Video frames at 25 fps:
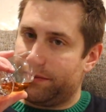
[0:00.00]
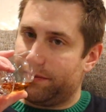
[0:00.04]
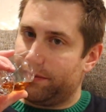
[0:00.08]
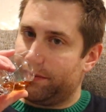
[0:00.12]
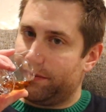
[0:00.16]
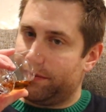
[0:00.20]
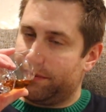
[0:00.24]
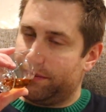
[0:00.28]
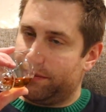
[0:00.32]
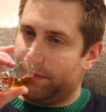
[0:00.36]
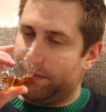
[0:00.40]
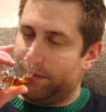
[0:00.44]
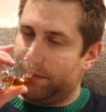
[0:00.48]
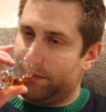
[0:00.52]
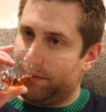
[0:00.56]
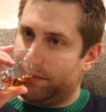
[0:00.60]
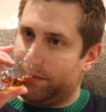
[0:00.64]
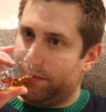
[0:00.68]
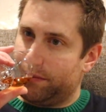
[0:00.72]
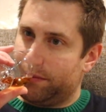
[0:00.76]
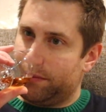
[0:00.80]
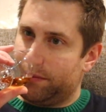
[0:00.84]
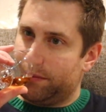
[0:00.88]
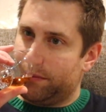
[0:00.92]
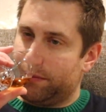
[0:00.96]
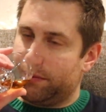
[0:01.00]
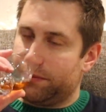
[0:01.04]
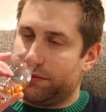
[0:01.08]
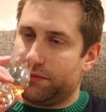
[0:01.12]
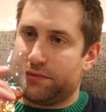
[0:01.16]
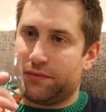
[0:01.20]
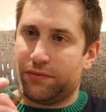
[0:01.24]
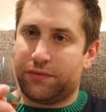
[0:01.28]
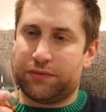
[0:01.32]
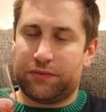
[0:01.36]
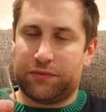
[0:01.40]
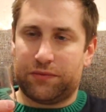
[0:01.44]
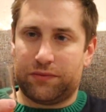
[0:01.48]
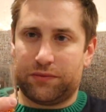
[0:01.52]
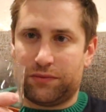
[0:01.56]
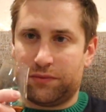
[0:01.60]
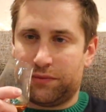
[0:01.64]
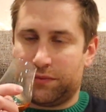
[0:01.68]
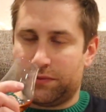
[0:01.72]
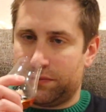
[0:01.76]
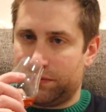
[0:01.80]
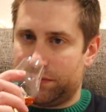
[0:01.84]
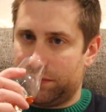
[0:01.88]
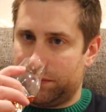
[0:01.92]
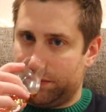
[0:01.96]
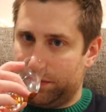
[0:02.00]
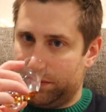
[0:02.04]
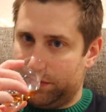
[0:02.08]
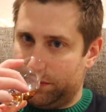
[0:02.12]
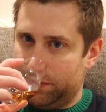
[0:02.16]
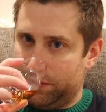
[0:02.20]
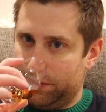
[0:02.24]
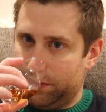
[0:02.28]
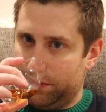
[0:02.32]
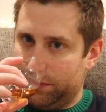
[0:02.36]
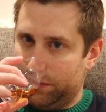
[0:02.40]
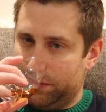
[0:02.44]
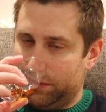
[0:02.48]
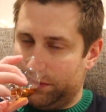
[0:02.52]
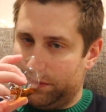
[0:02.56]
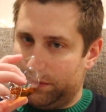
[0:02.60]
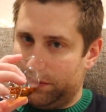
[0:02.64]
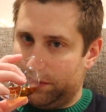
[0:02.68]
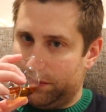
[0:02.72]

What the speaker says: (no one is talking)